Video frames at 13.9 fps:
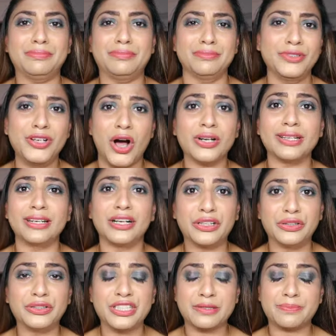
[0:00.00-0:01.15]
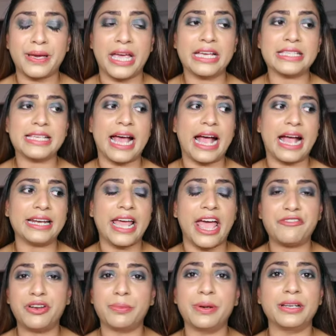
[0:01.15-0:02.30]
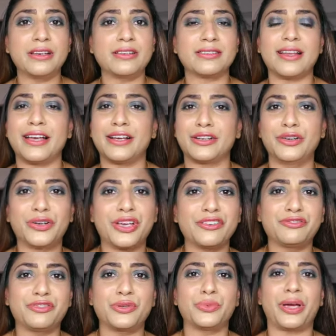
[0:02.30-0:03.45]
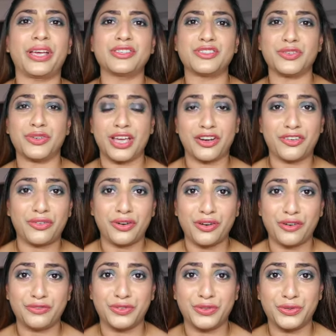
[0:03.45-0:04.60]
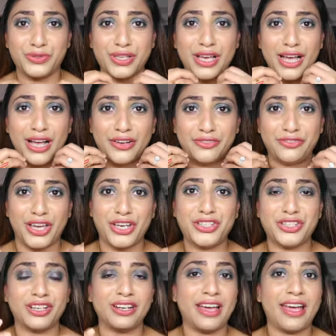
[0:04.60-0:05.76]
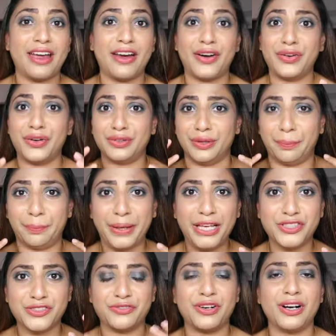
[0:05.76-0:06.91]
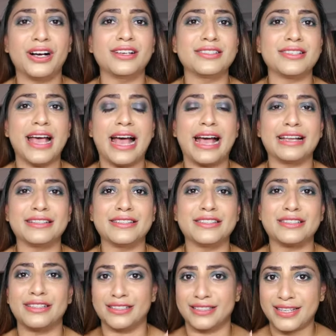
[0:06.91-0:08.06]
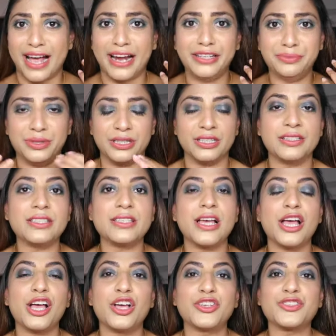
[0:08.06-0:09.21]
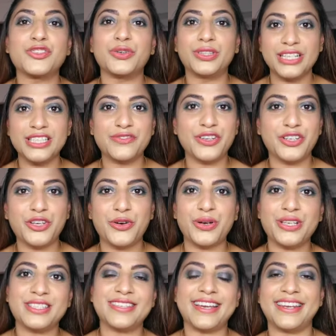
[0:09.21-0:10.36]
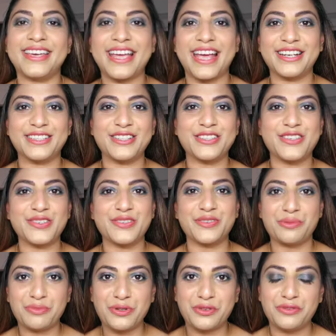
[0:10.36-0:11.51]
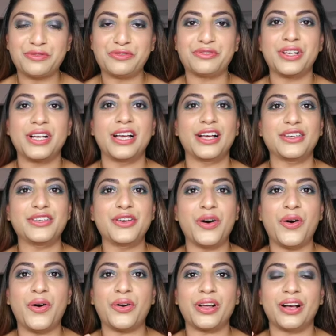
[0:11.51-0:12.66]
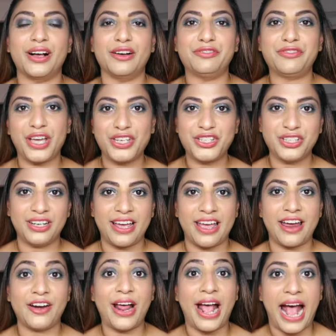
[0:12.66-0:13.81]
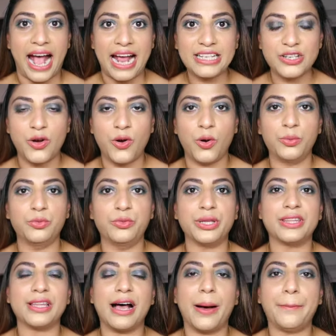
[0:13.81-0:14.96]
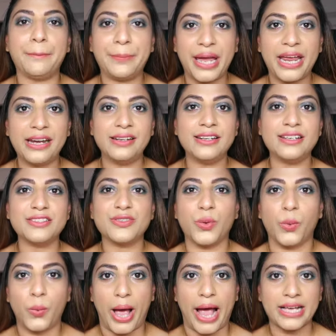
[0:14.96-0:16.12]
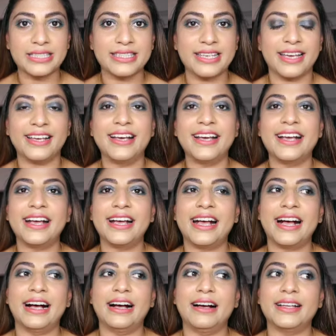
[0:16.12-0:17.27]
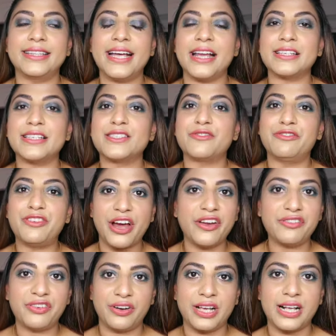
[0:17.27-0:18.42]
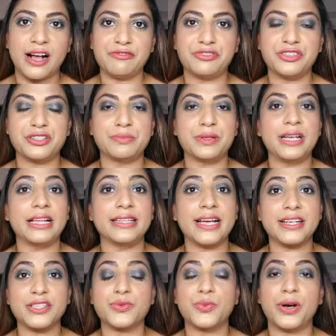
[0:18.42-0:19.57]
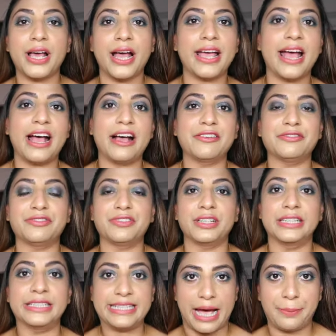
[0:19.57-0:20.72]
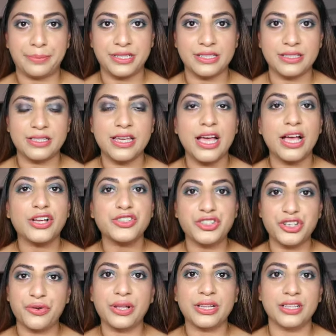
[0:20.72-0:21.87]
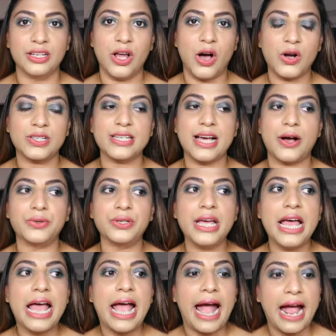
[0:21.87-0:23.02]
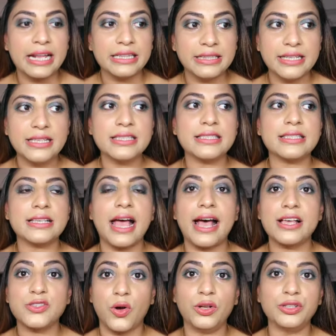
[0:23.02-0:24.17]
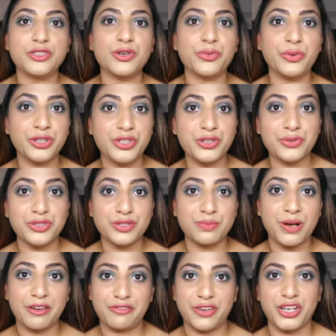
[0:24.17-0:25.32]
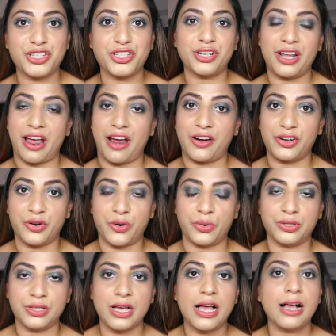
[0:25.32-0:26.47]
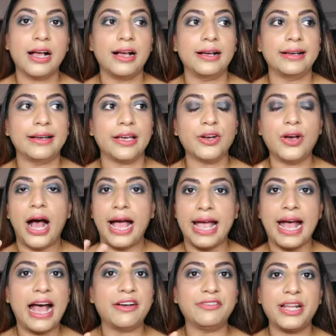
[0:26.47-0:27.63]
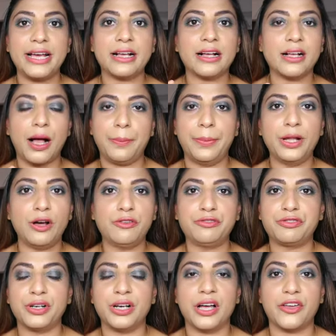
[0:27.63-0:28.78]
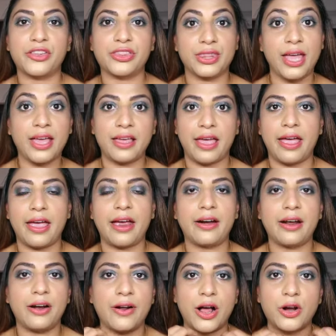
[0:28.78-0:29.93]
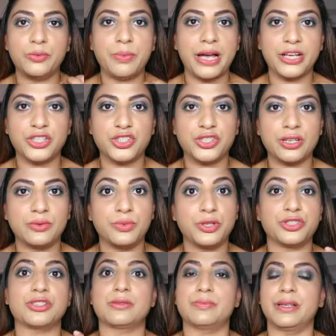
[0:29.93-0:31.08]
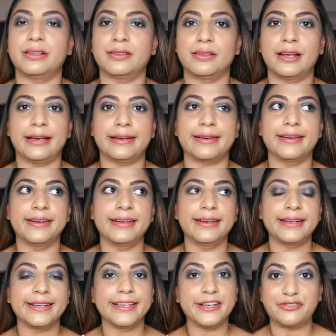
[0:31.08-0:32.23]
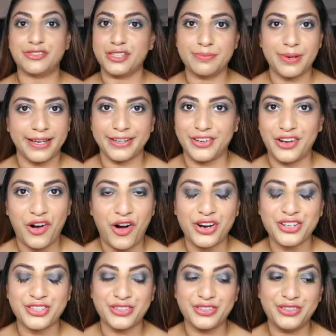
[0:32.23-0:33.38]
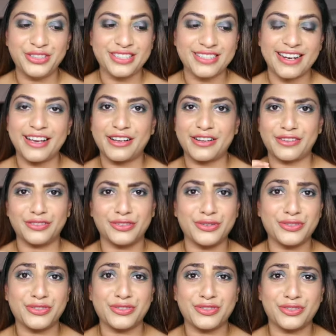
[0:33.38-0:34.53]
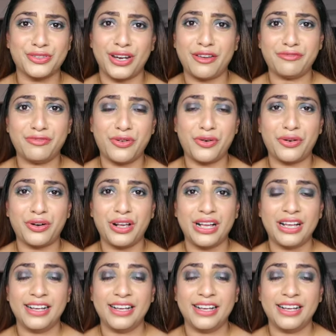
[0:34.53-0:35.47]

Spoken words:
not in a good space, and everybody is like looking for ways to get rid of those facial hair, the peach fuzz and the sideburns. So this video is dedicated to remove your facial hair at home with a painless waxing that is very, very comfortable, and that is what I have adapted during the lockdown. And this has also reduced my facial hair growth. I have like a couple of thick hair around my chin, which has been like gifted by God. It's like those 3-4